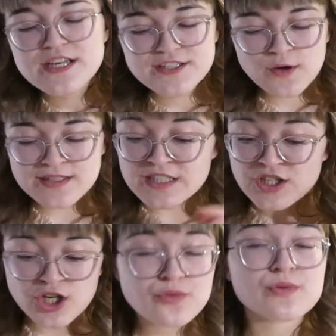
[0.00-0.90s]
So it's a
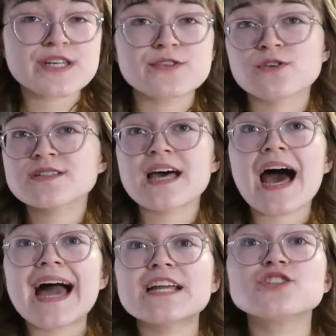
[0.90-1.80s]
good resource.
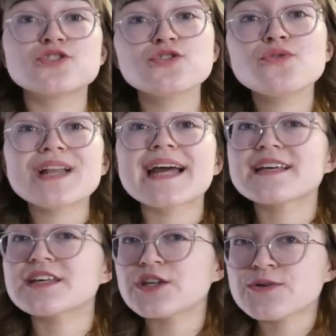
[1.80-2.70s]
I do
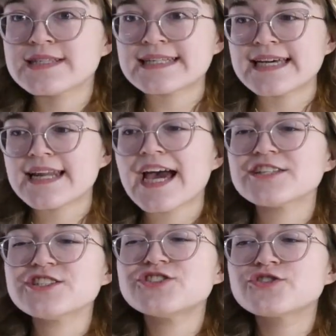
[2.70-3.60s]
like using it.
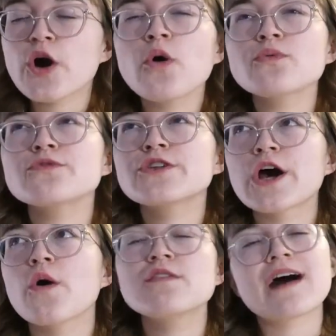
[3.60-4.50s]
I just don't
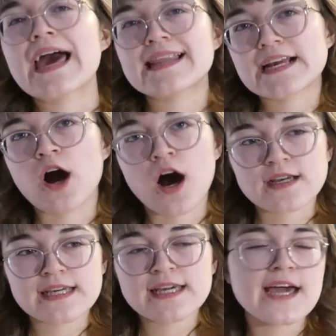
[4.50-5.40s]
know if I like
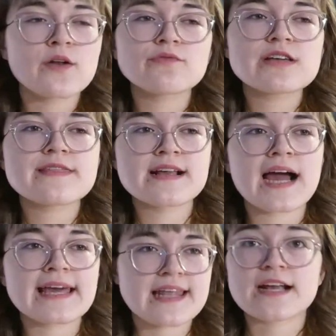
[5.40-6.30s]
Anki. I don't really
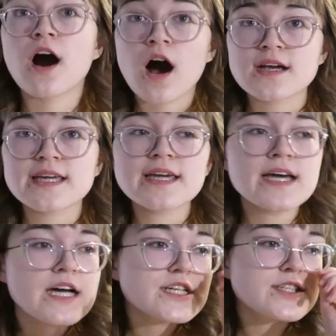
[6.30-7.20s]
think I like Anki.
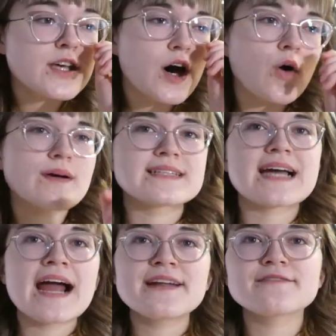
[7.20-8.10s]
So it's
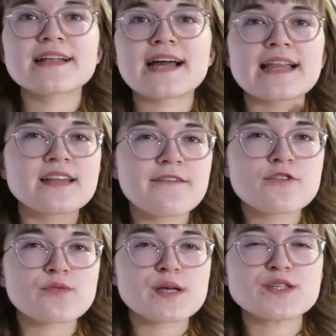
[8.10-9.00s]
kind of like I
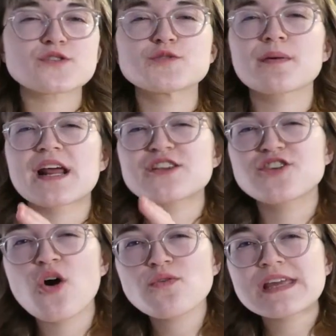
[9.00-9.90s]
love the resource, but I
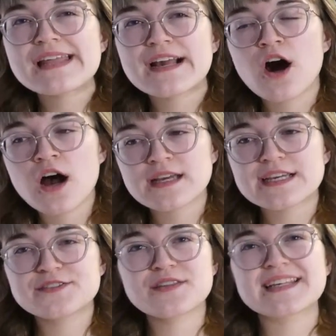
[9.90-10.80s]
don't really like
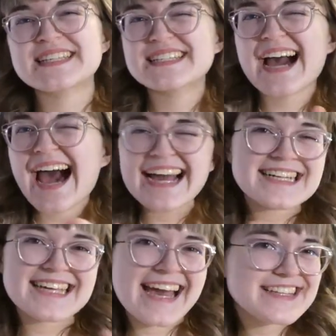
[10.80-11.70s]
Anki. So they
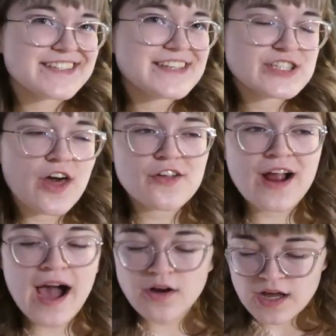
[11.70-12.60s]
kind of cancel each
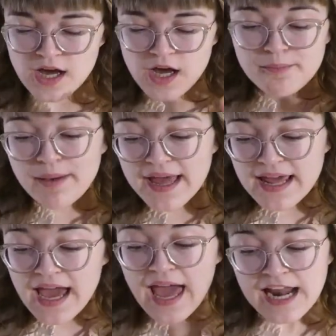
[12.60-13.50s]
other out.
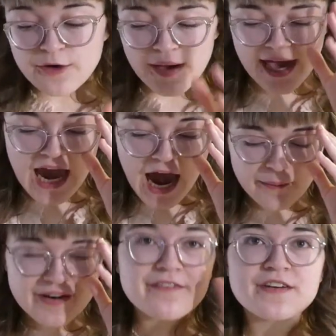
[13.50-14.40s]
But anyway,
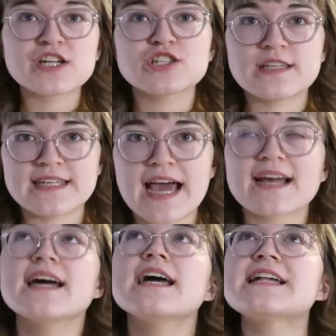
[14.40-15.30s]
I want to finish the
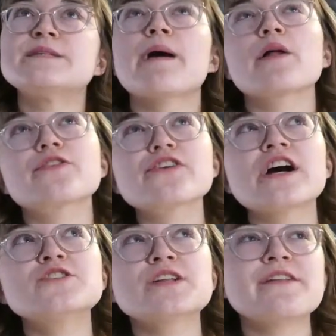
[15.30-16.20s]
deck. It's about
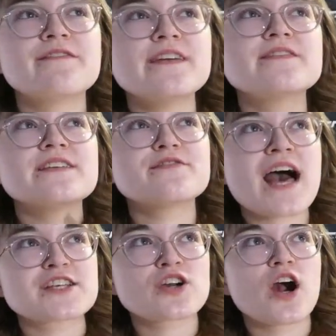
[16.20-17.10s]
350
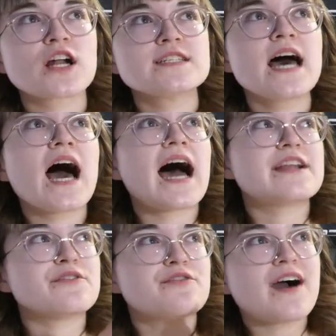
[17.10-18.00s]
flashcards.
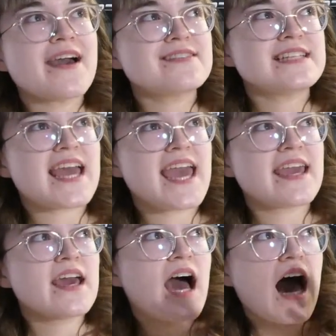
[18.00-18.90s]
I do 5 a
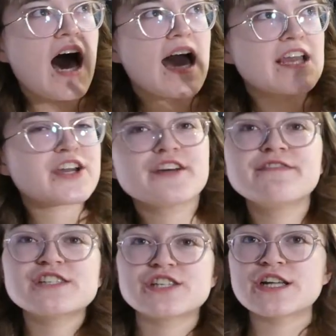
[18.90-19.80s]
day. I could
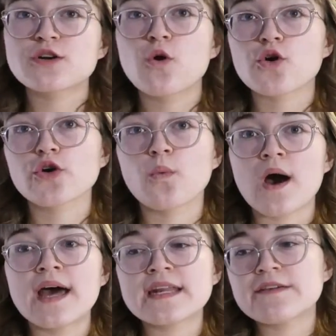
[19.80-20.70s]
have finished it in quarter
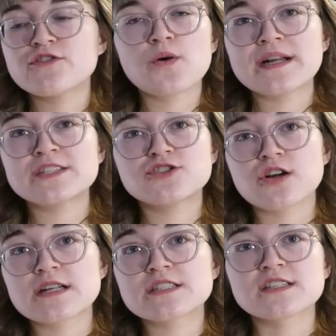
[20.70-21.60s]
one, even though I didn't
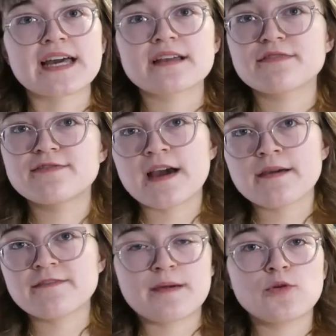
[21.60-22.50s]
start it till like
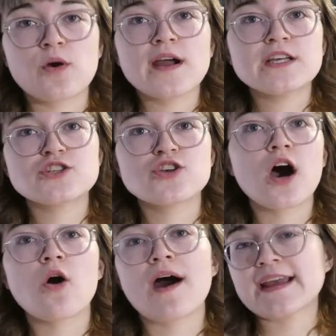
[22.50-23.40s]
February.
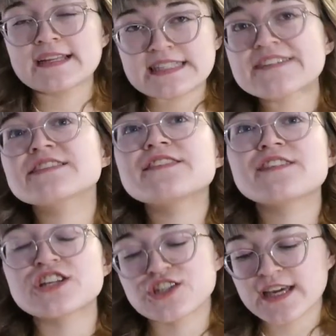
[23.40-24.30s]
So I can definitely
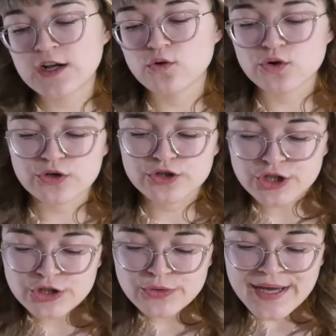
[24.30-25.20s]
finish it in quarter
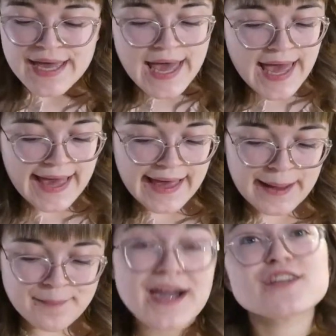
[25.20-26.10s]
two.
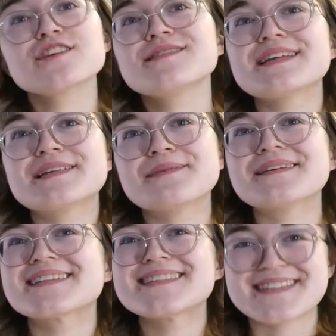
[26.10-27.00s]
I just need to
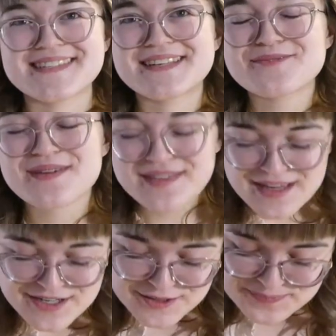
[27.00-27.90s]
be consistent with
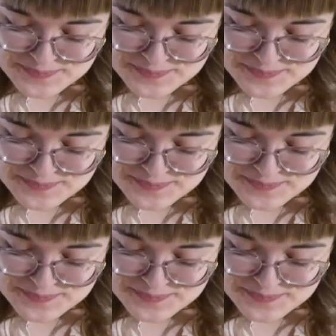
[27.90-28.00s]
it.